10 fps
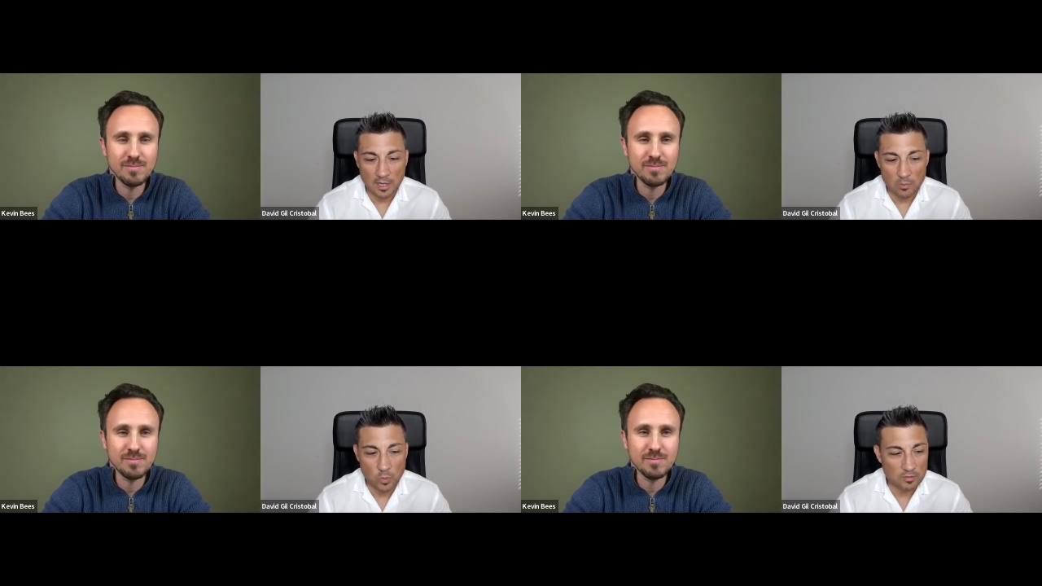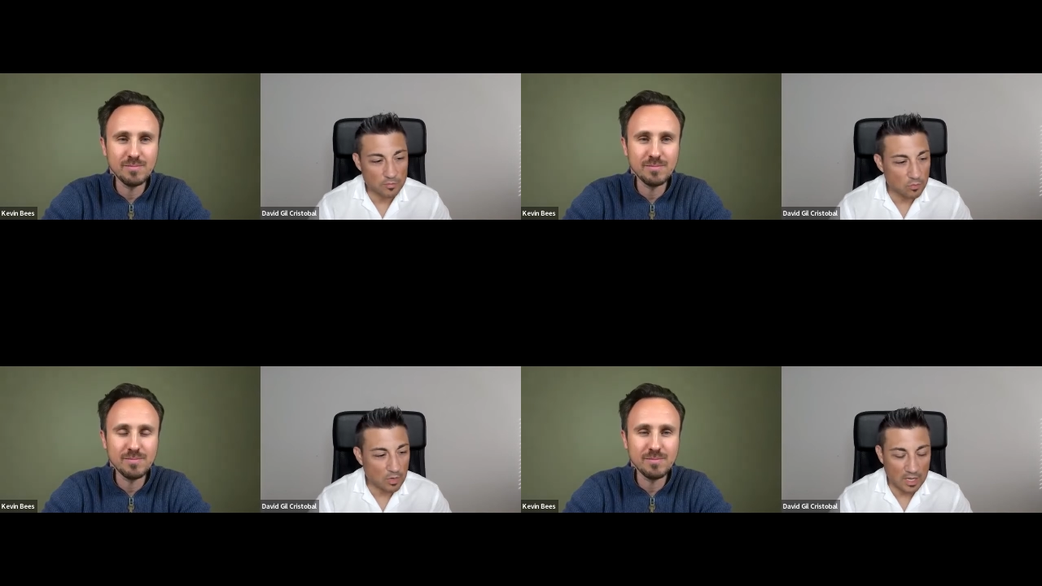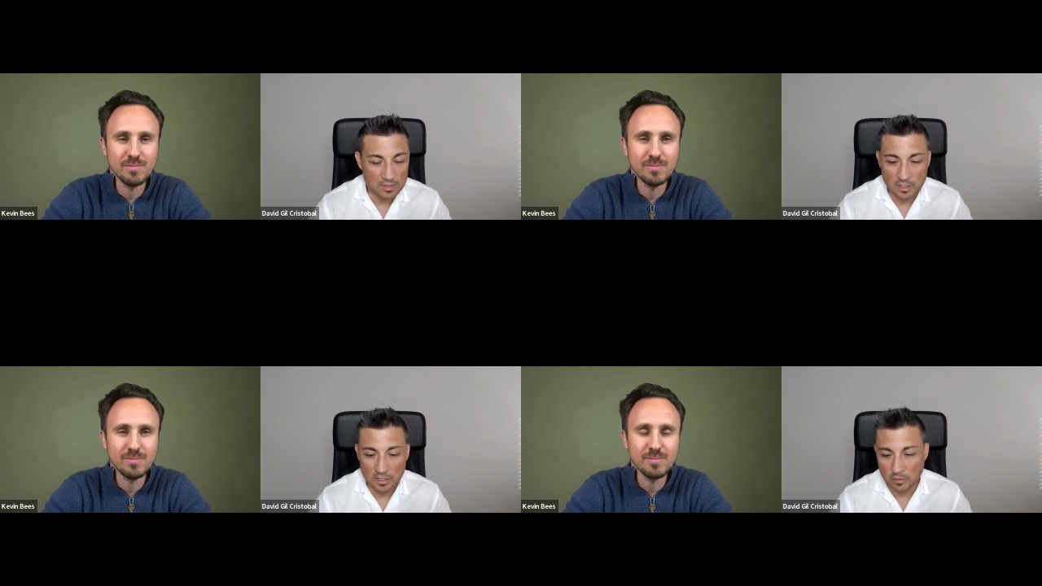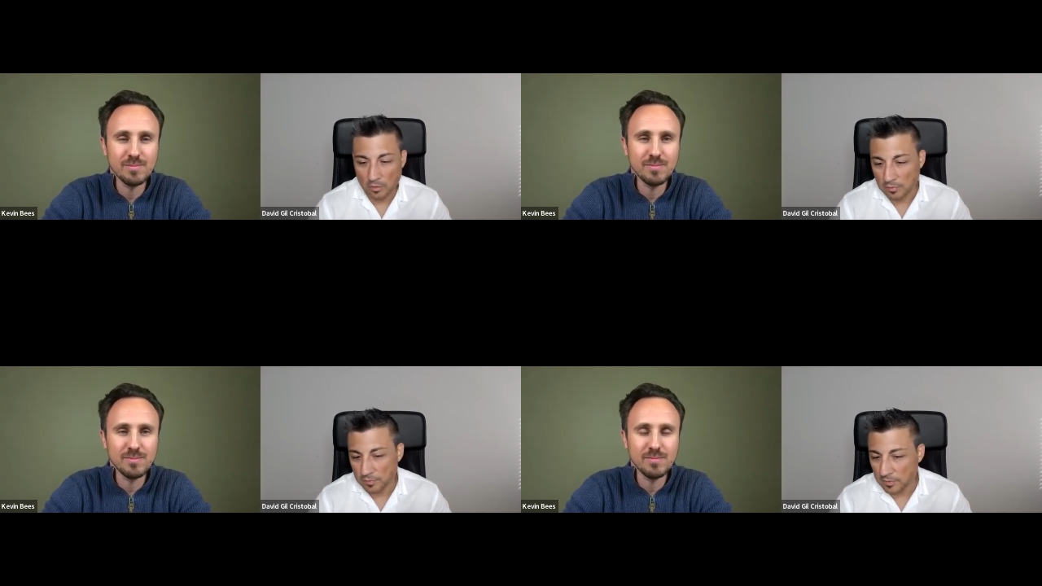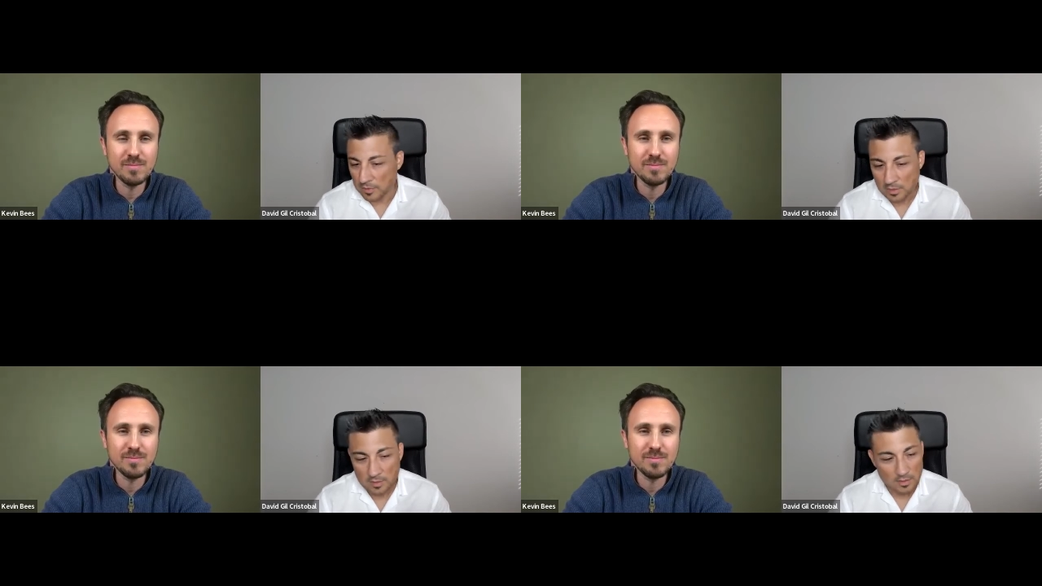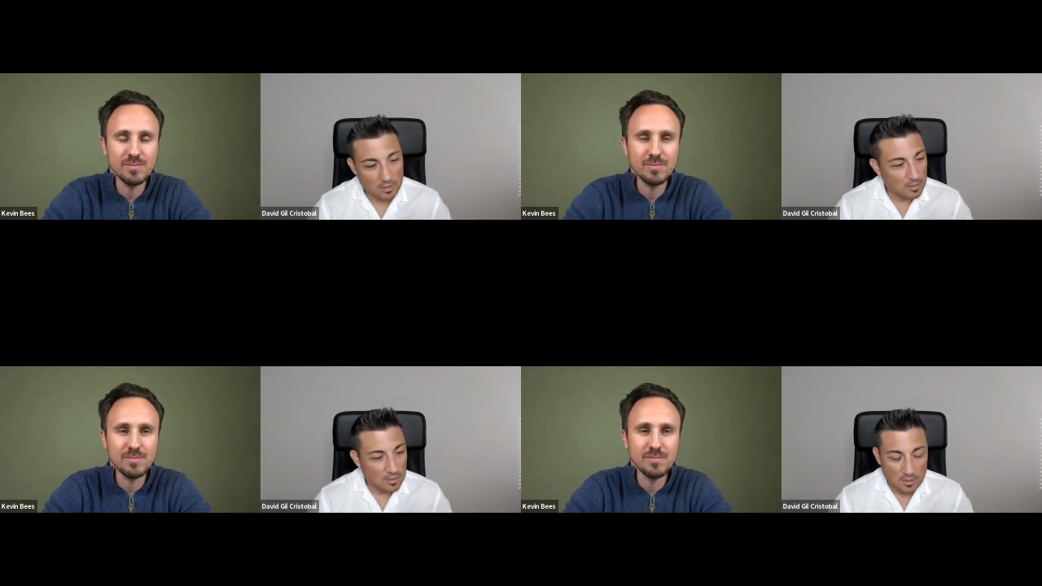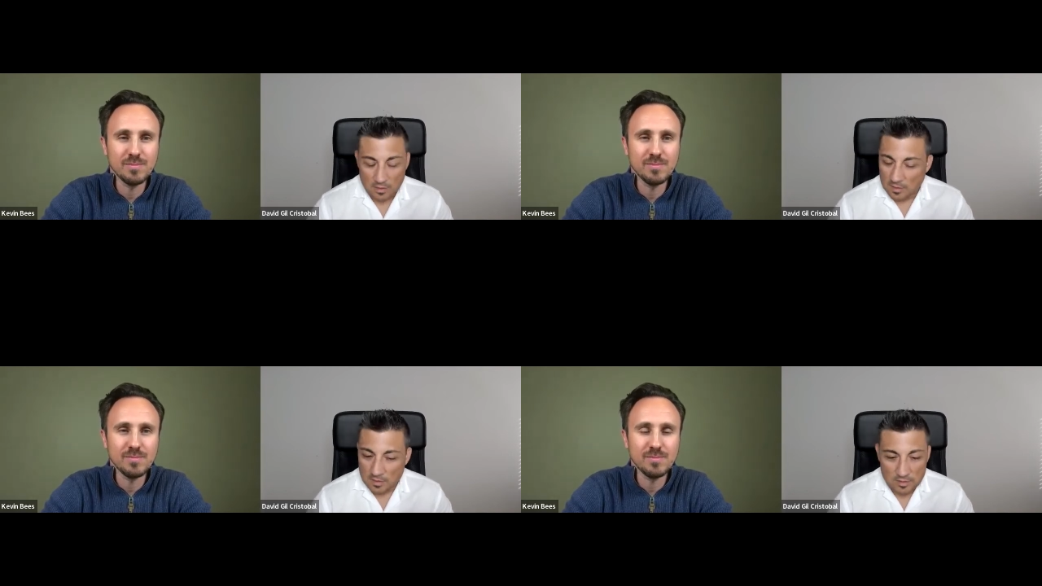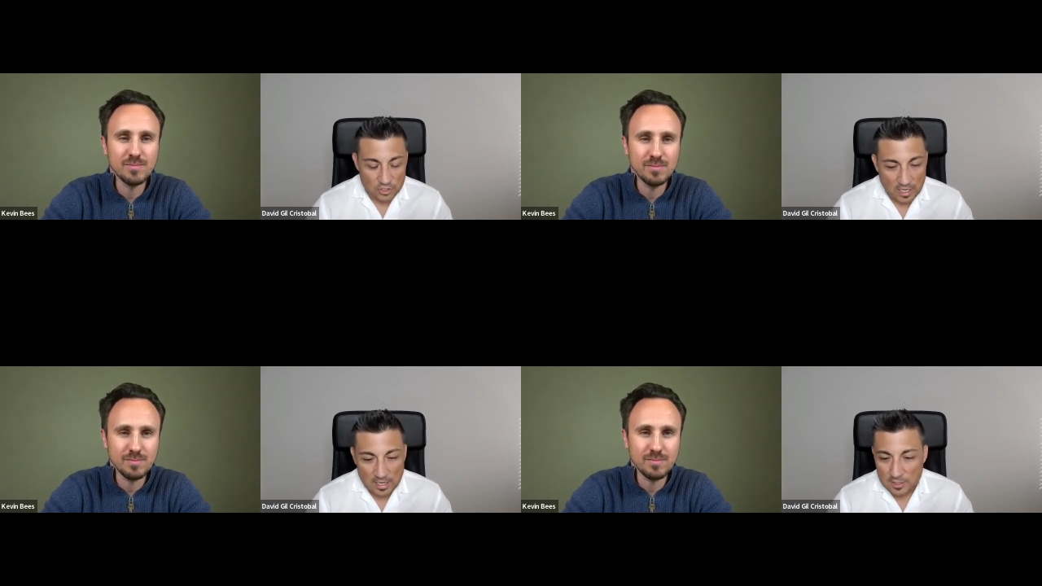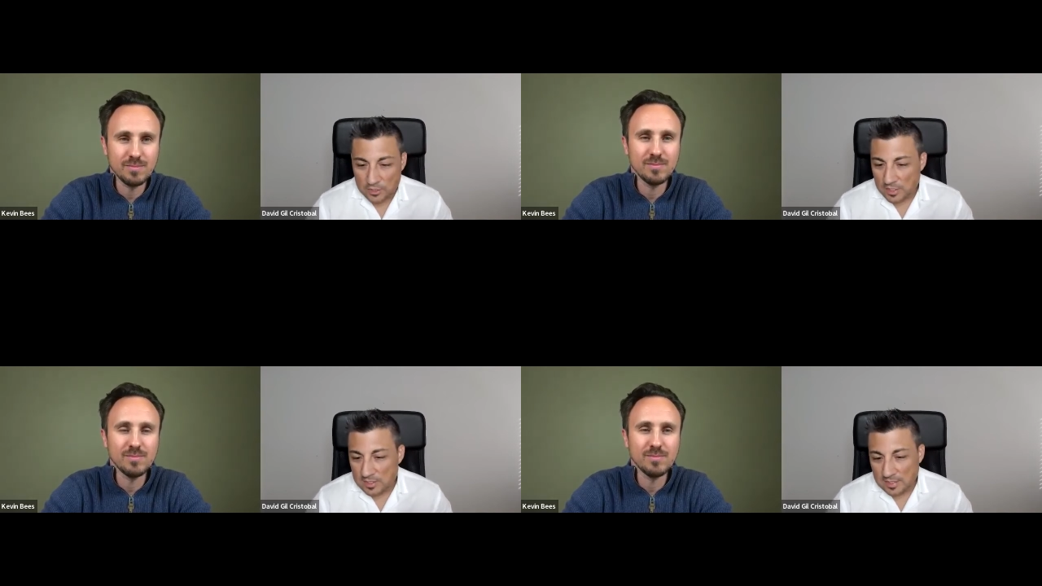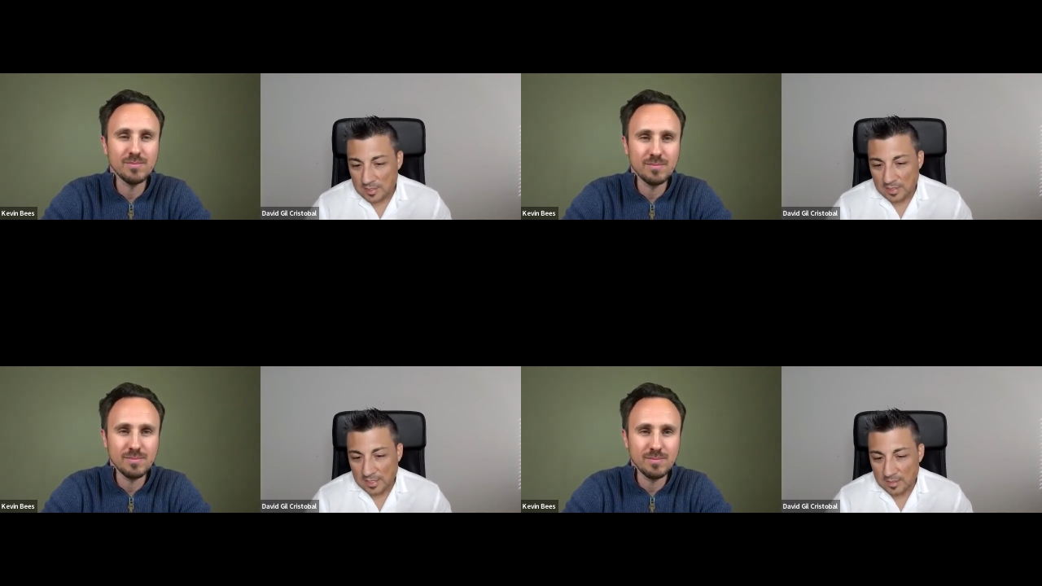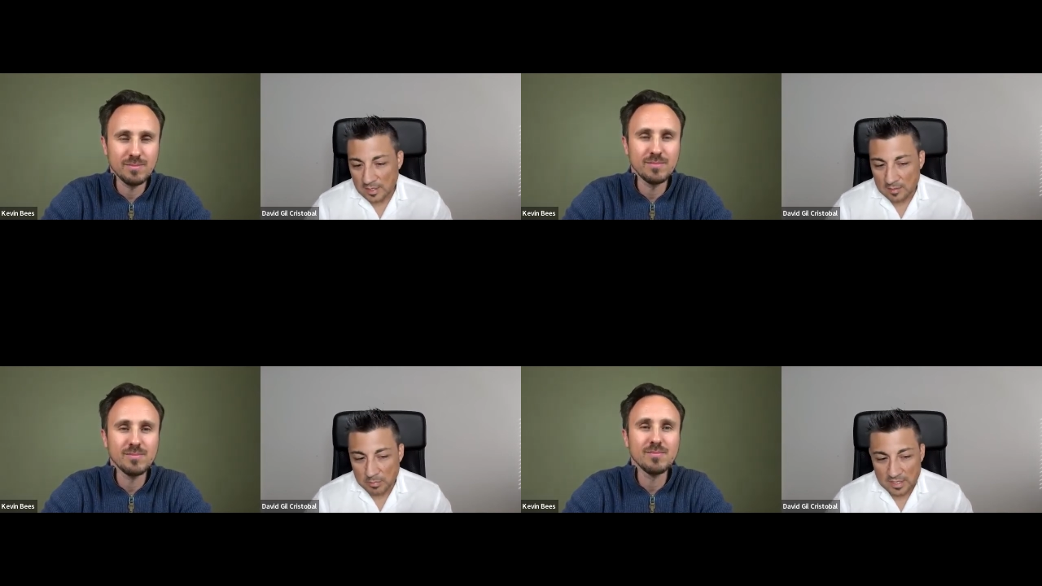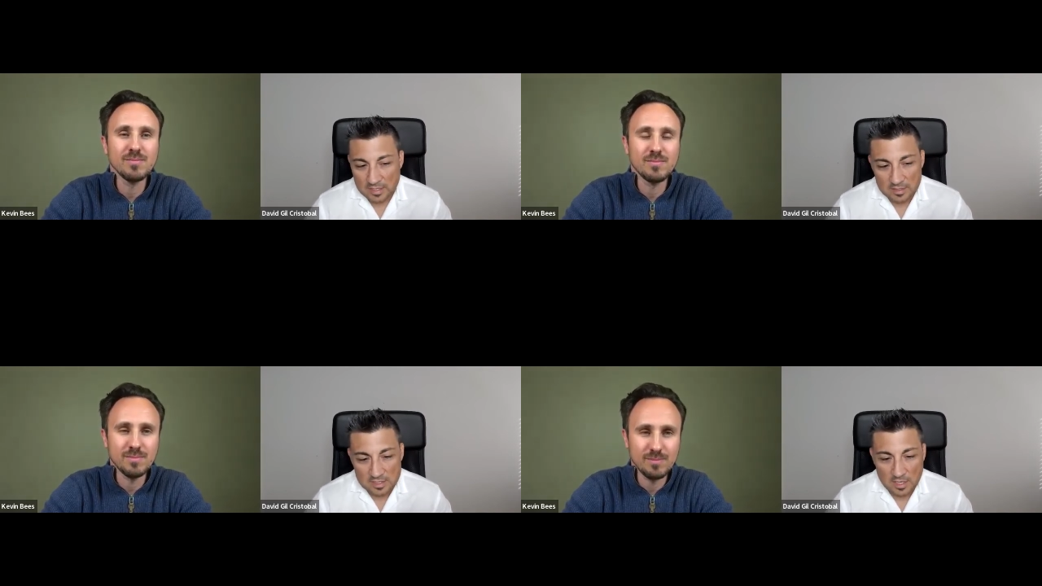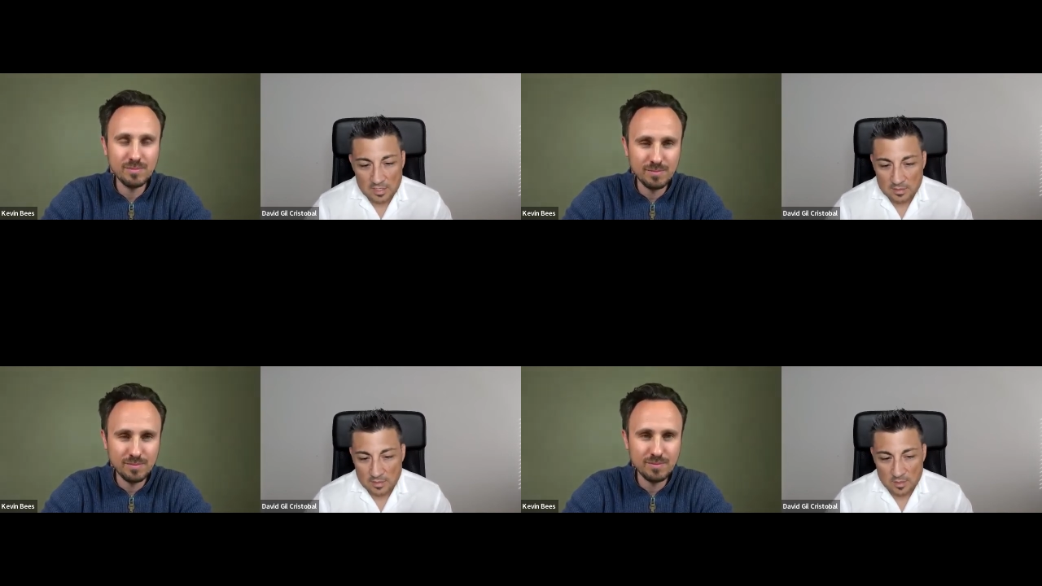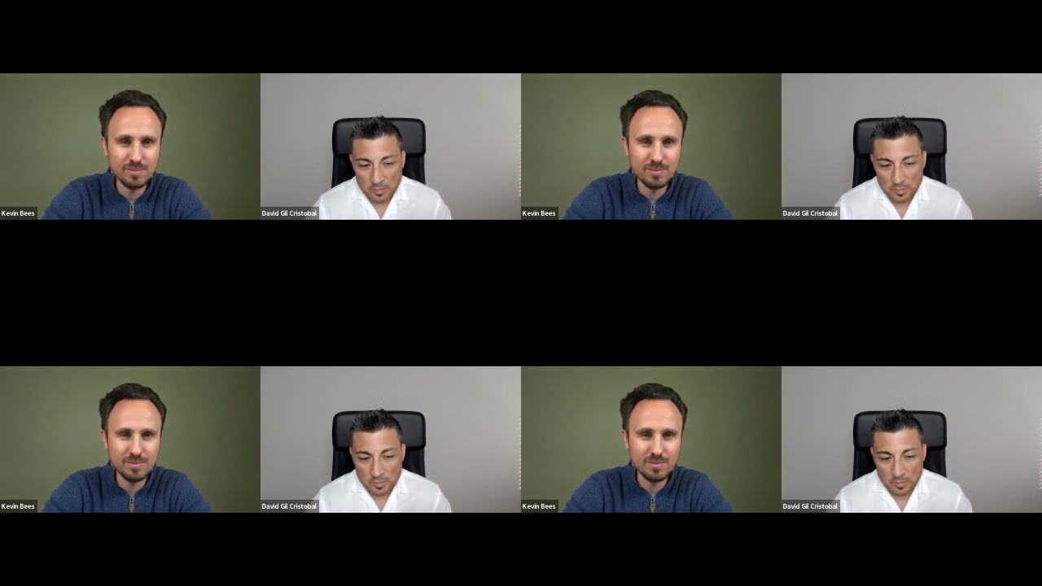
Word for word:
Speaker 1: I went through a year of challenges and, and, and big disasters